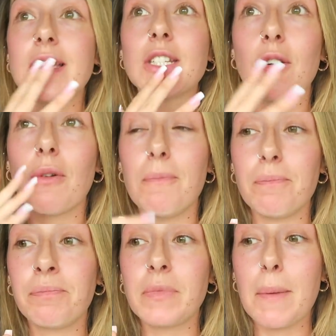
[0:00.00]
So
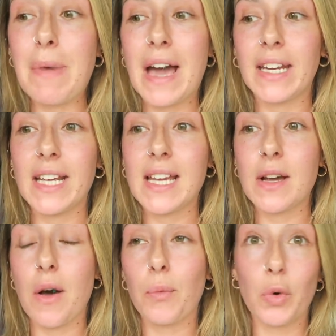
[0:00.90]
Paddy
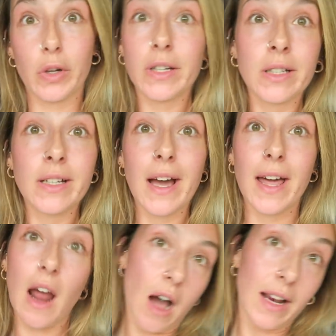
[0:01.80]
won
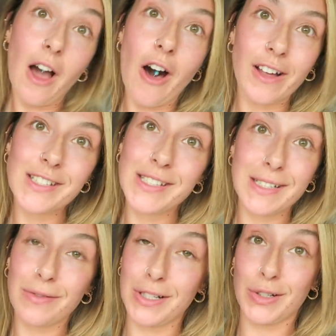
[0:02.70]
and I
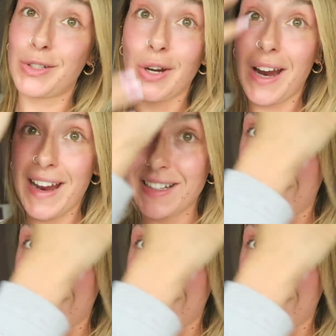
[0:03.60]
lost, which was great.